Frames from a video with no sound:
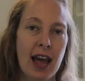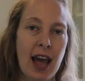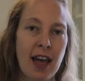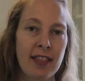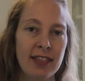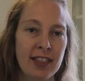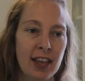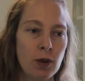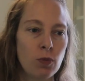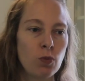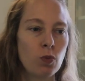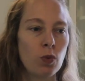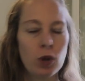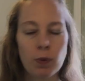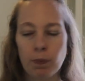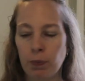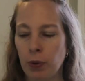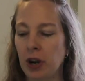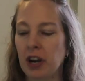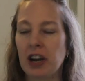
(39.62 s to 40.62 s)
And then
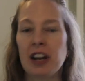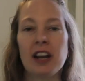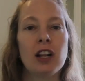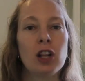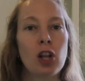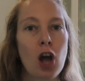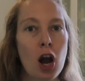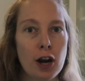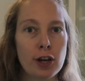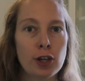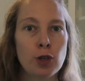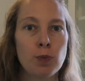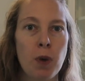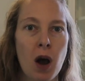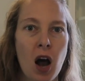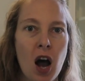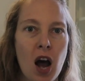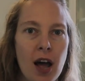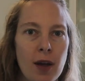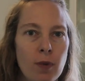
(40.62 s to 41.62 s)
we'll put it in a large
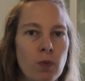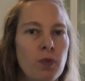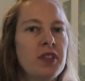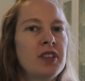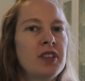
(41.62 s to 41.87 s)
pot